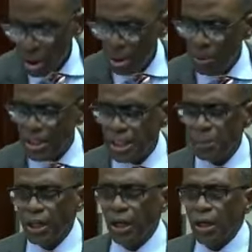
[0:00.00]
Mr.
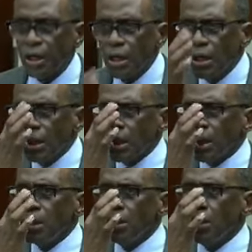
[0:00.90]
Speaker,
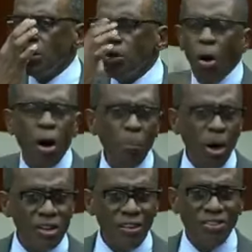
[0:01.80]
no
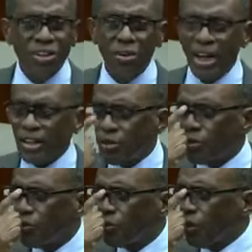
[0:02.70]
amount of
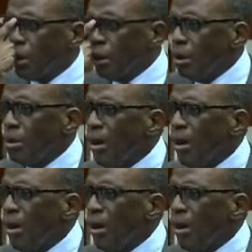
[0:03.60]
threats, no